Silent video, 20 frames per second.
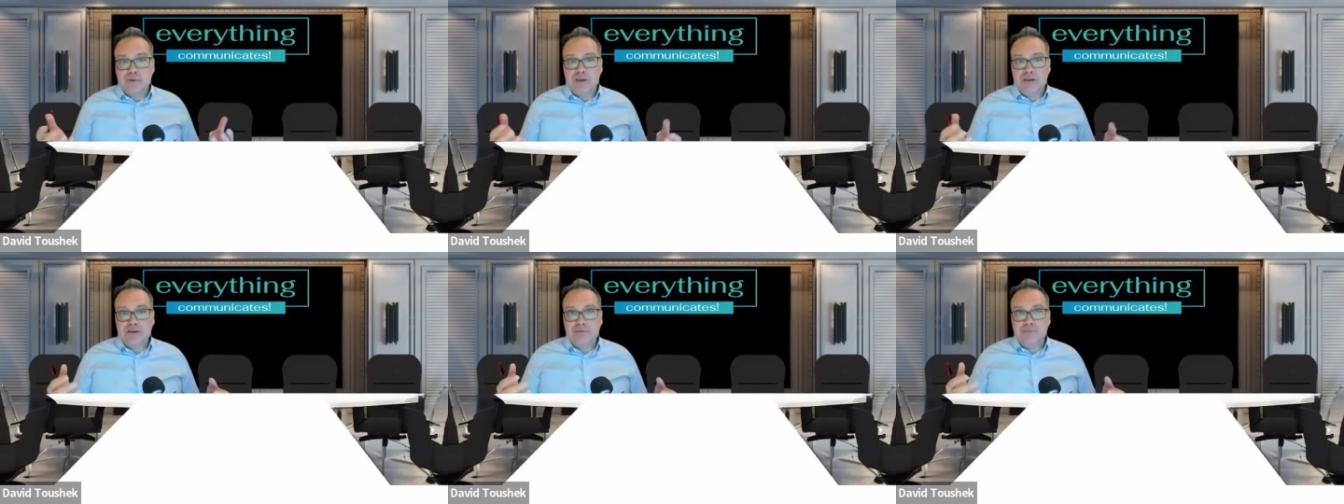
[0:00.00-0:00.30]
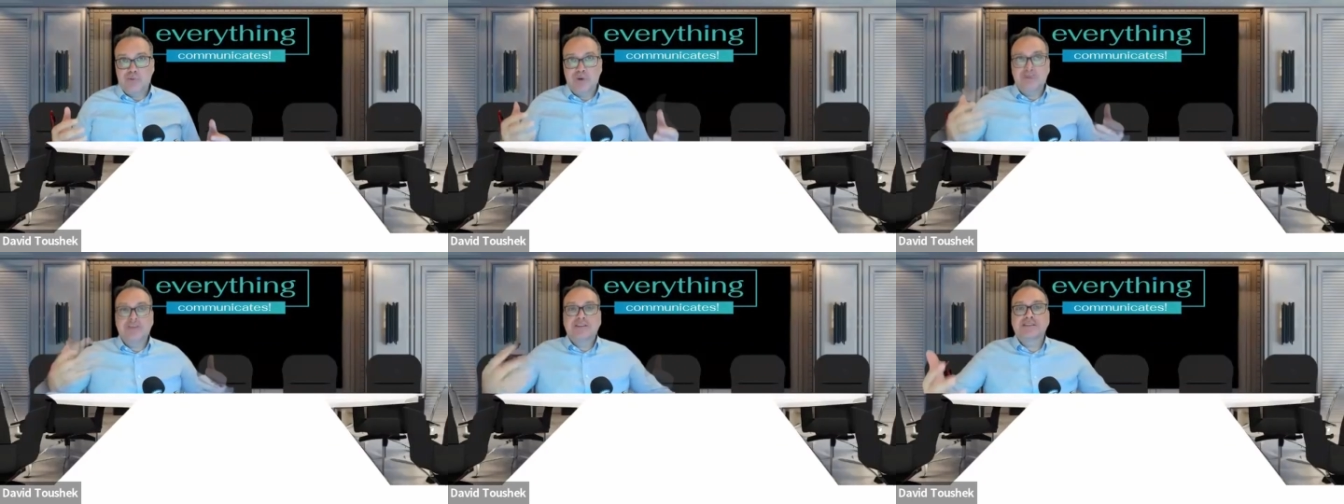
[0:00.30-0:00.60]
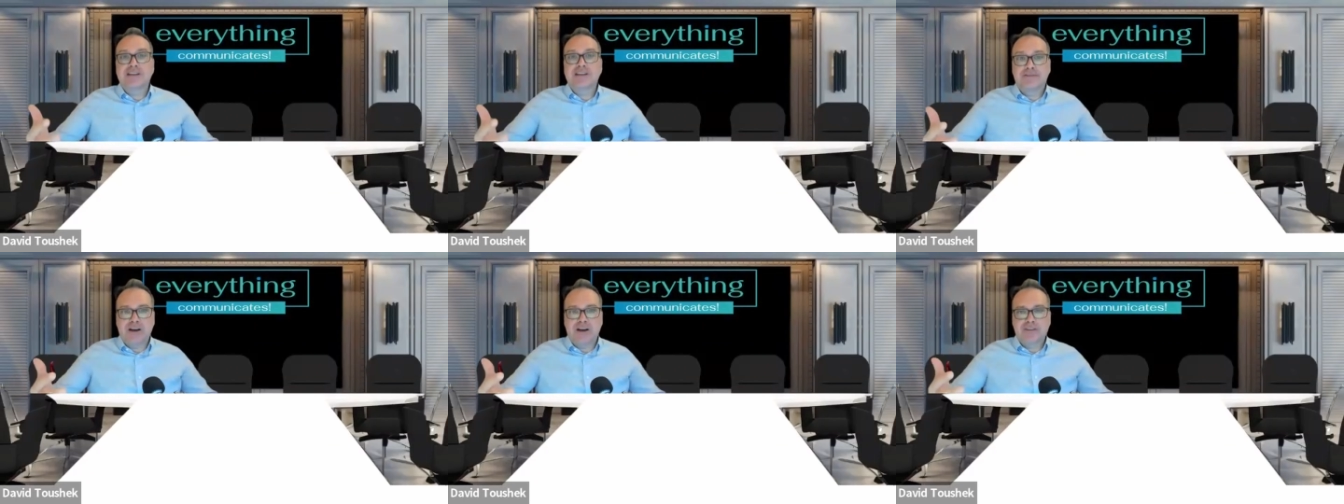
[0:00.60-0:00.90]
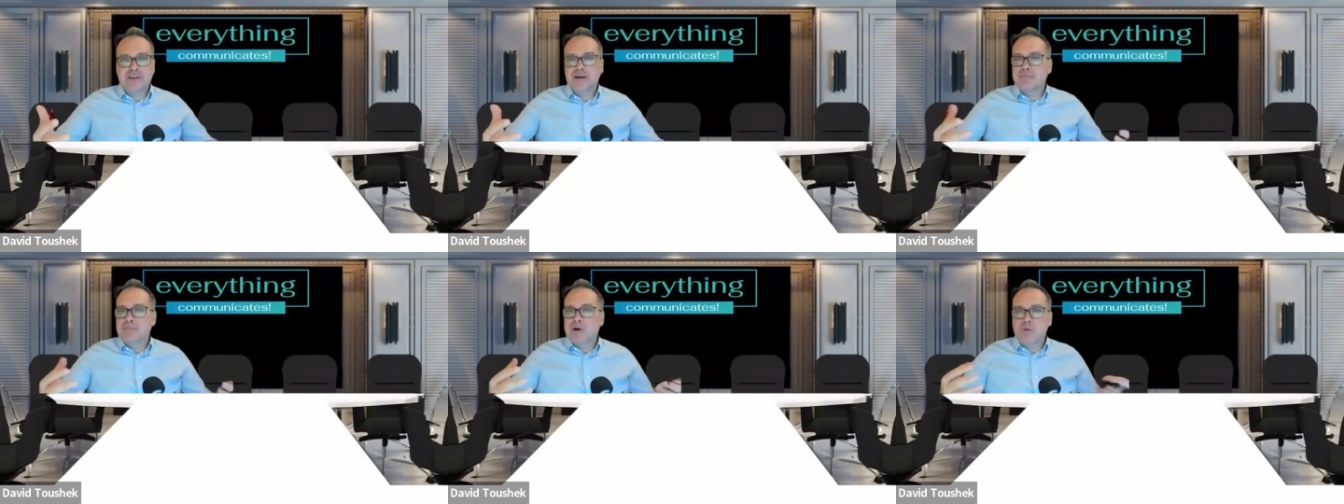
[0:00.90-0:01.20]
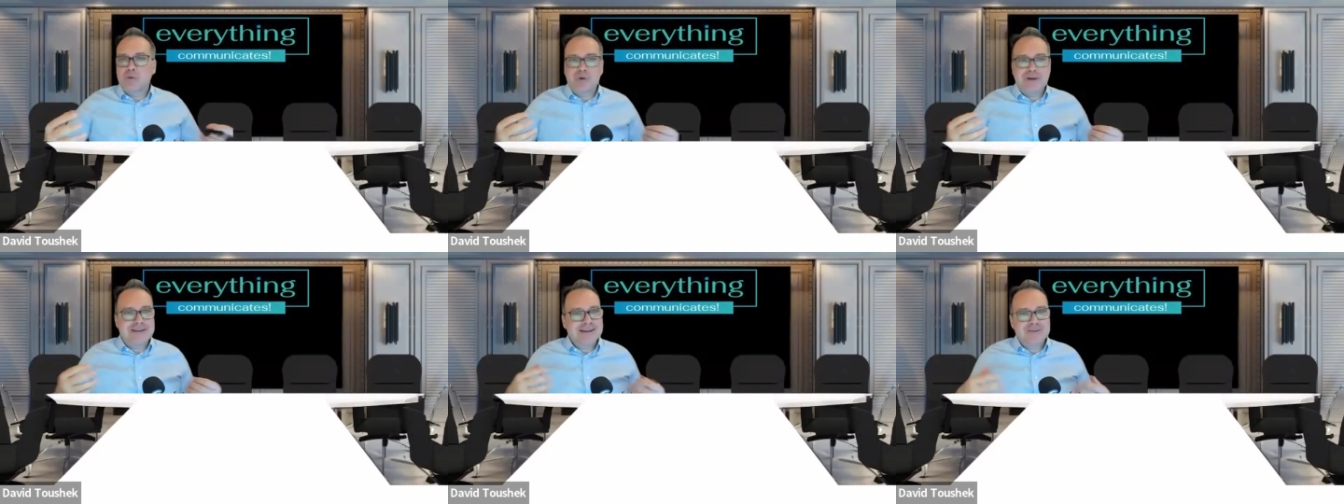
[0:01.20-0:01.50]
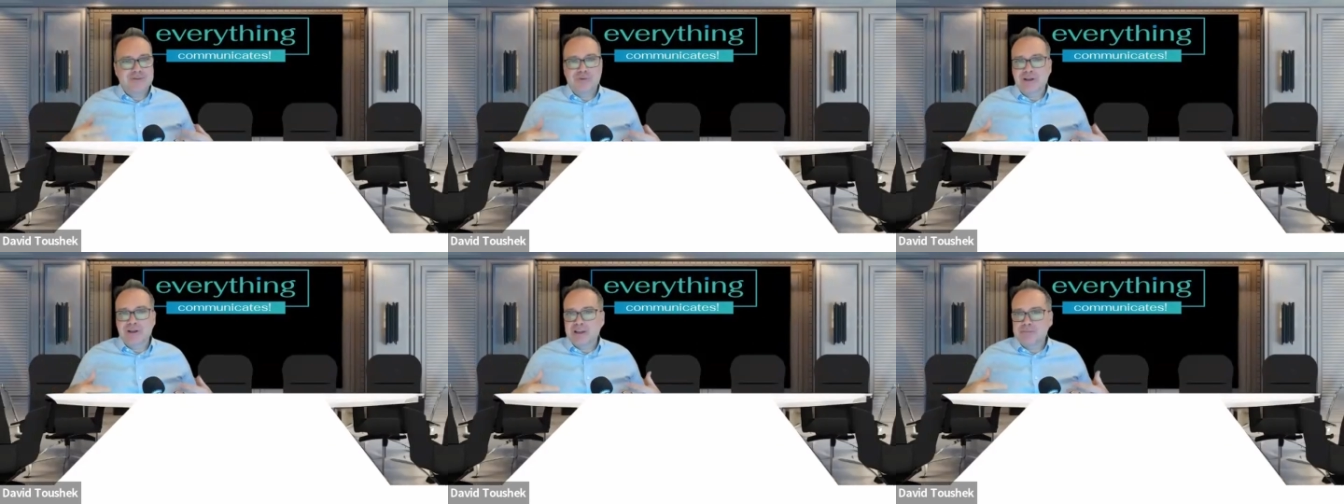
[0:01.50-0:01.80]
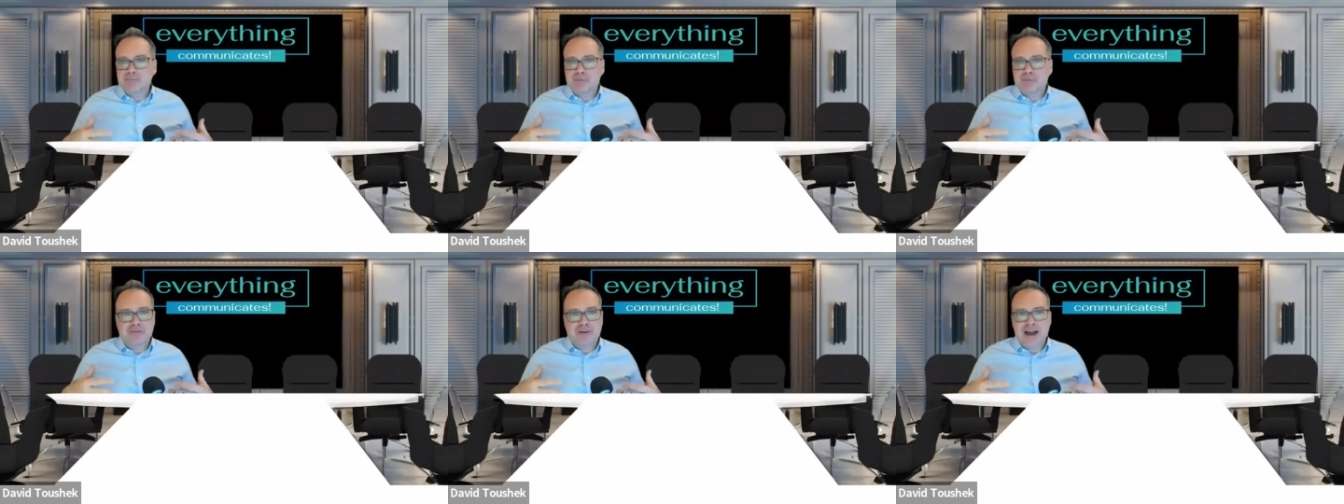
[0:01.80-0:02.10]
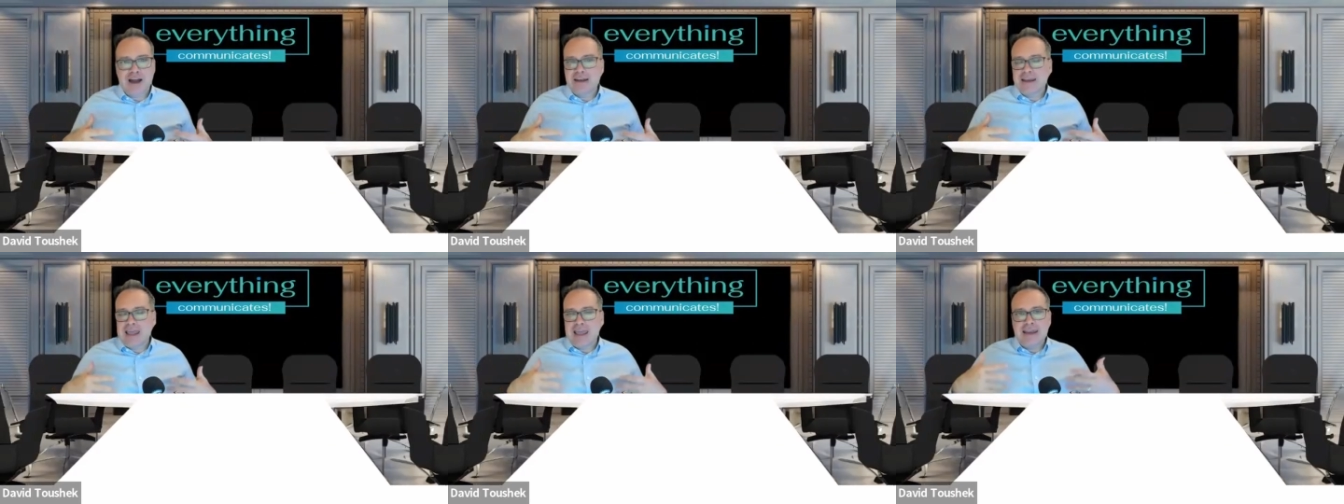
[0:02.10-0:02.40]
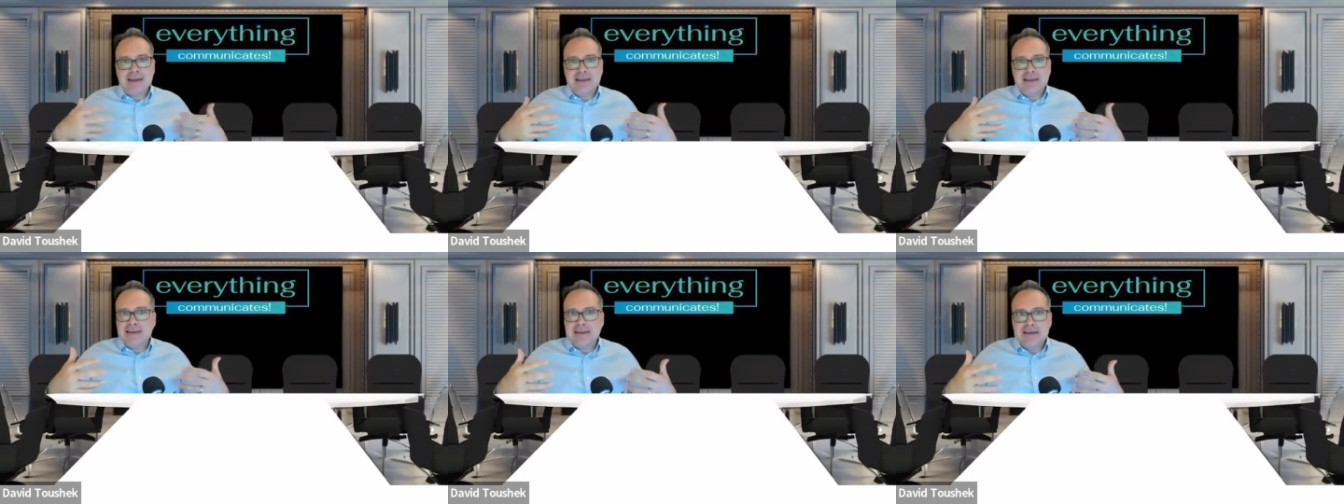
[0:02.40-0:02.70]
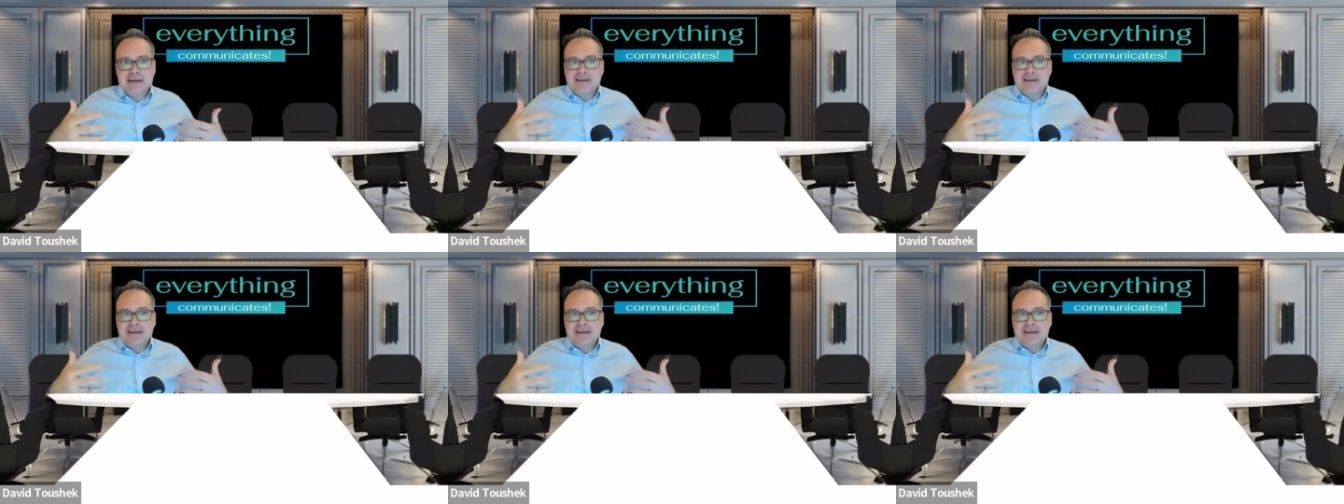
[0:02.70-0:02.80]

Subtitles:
We put this stuff out there, but we didn't really provide any